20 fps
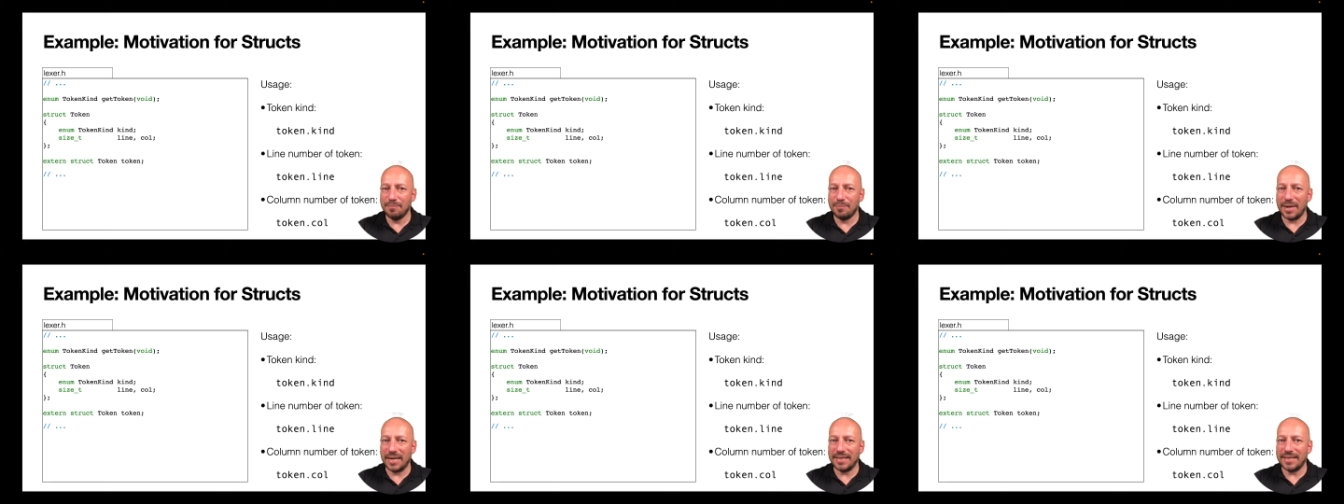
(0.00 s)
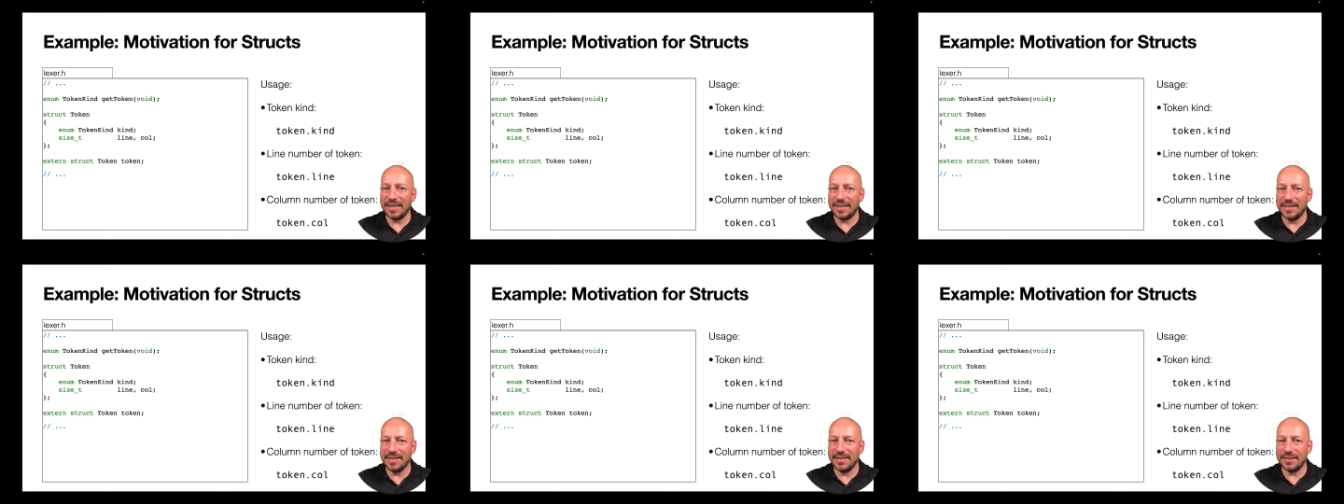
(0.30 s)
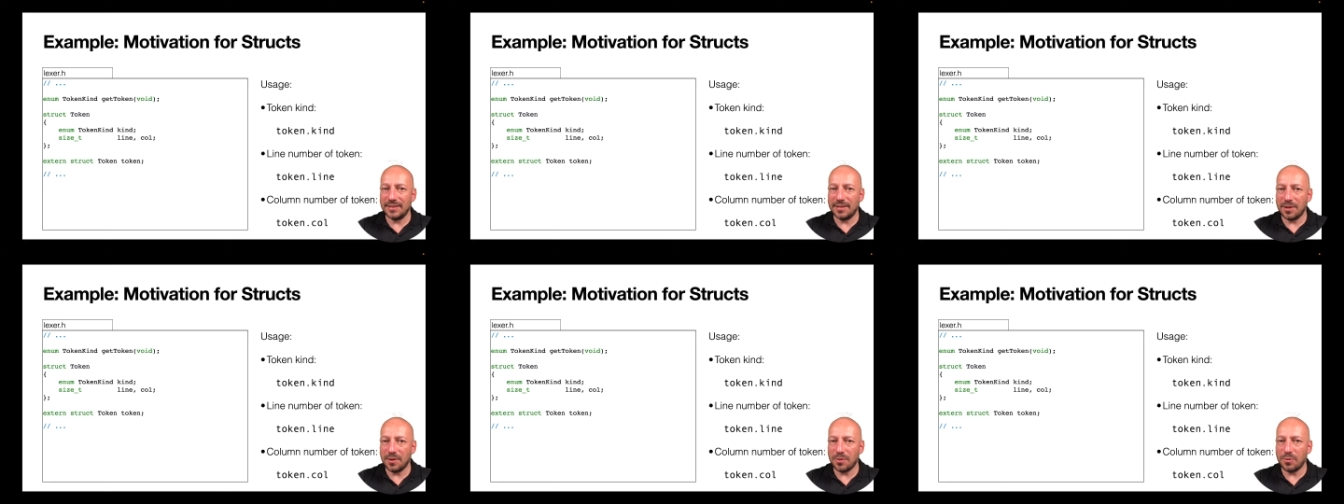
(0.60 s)
but
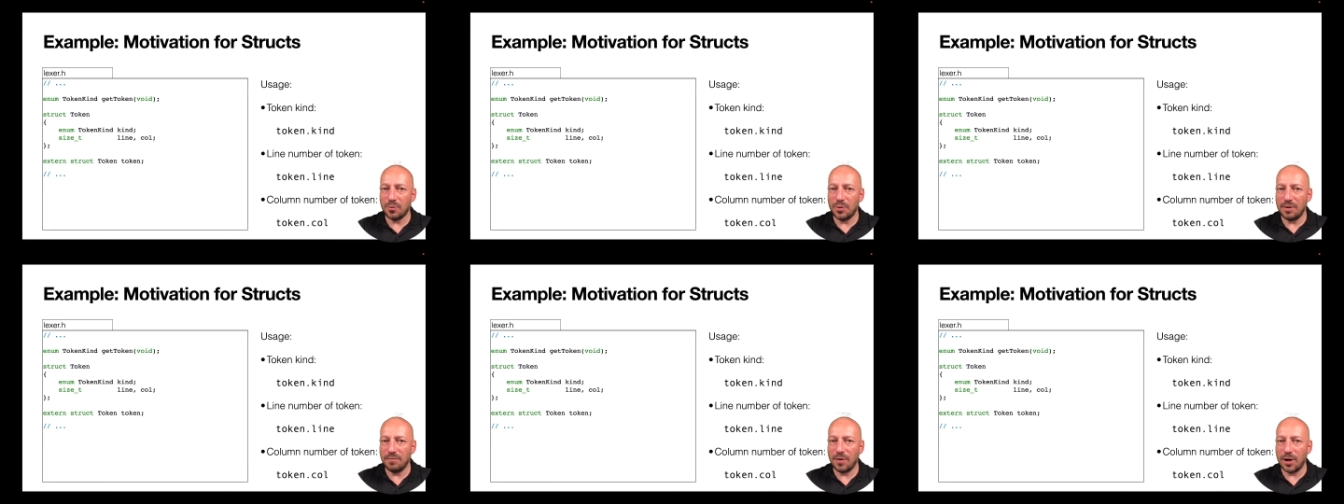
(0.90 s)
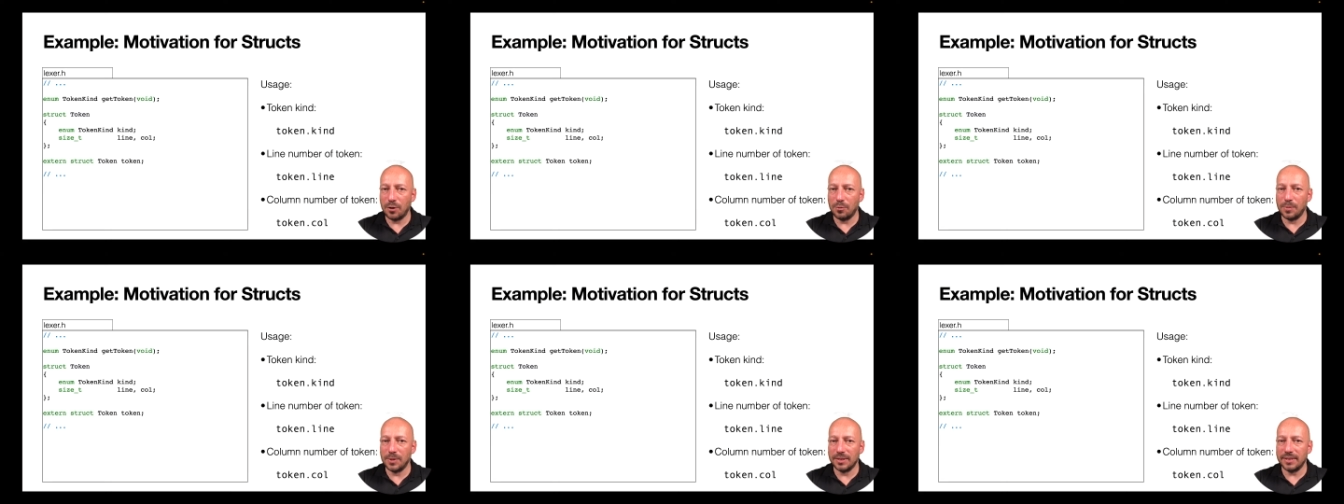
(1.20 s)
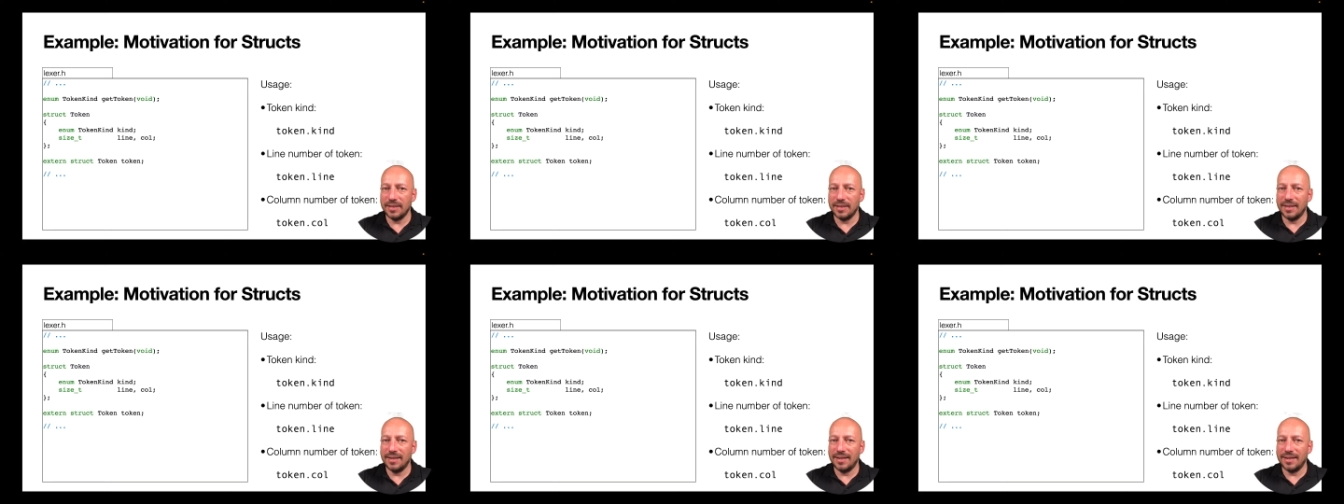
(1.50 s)
these three
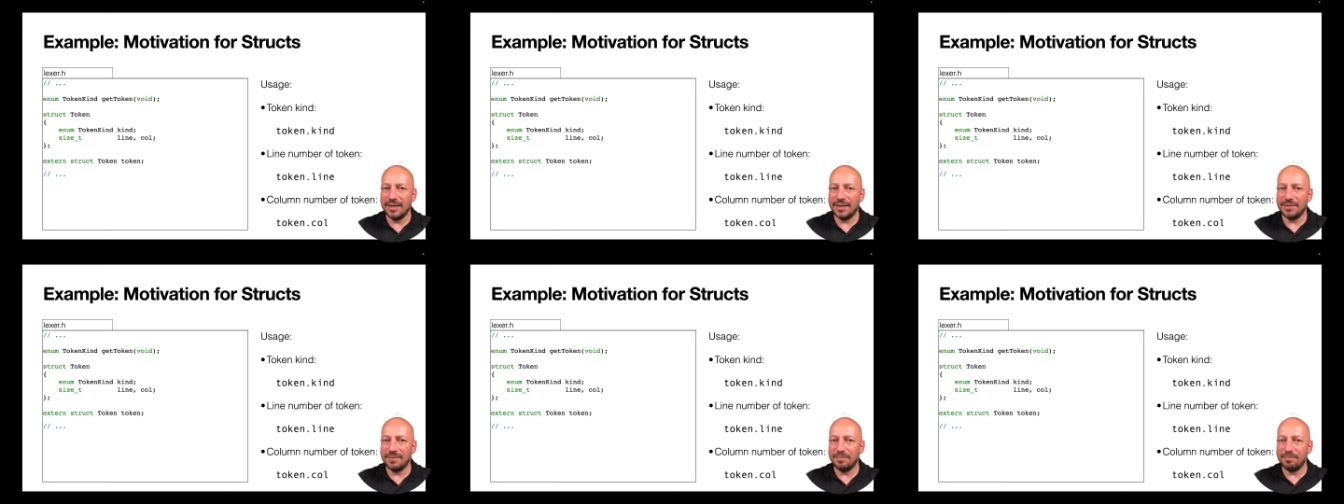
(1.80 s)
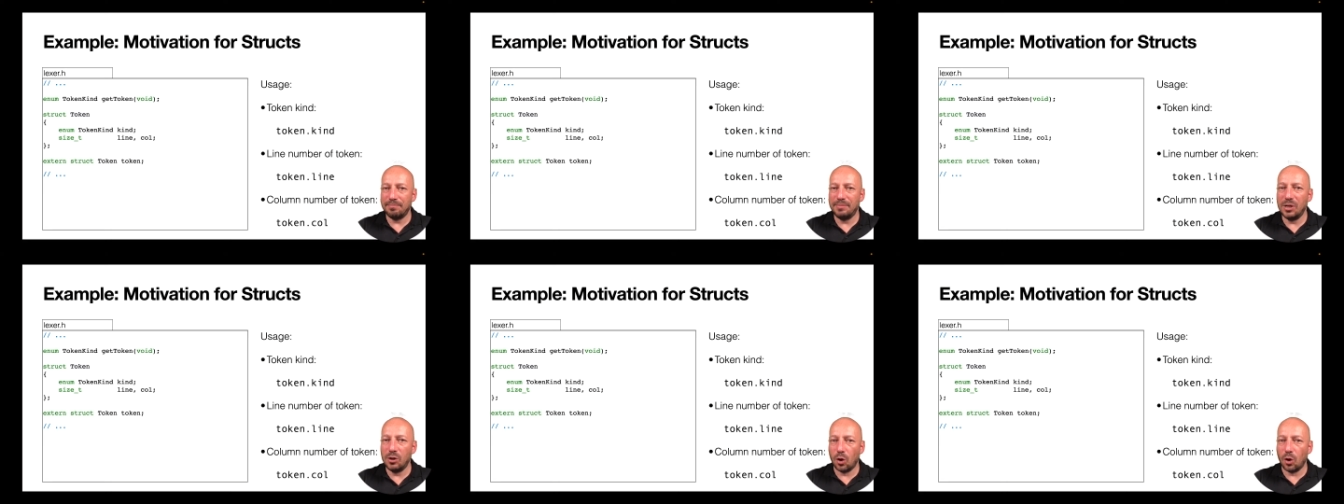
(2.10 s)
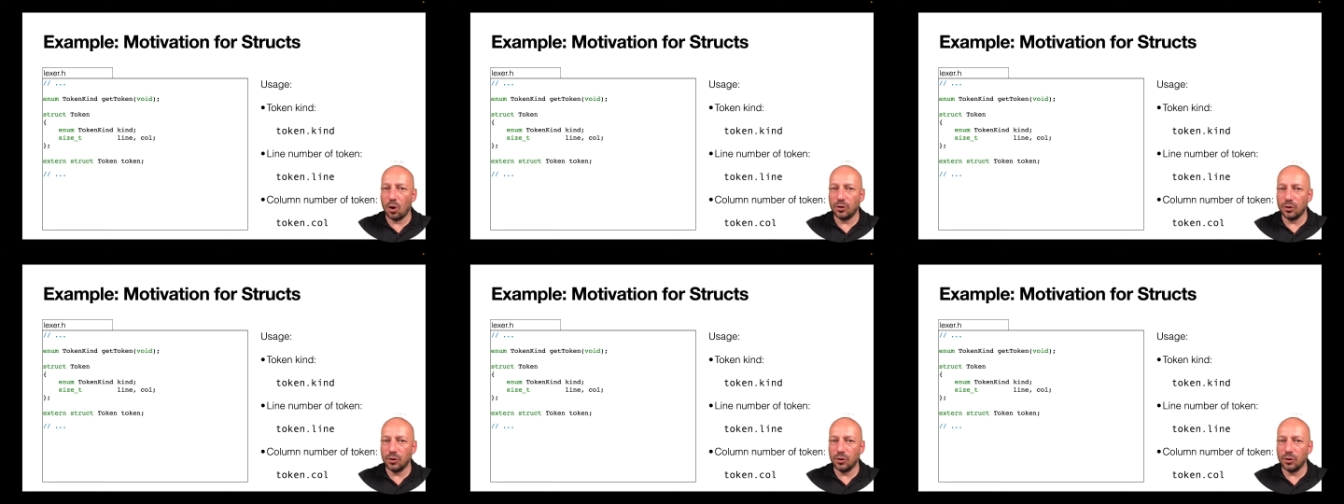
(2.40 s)
variables belong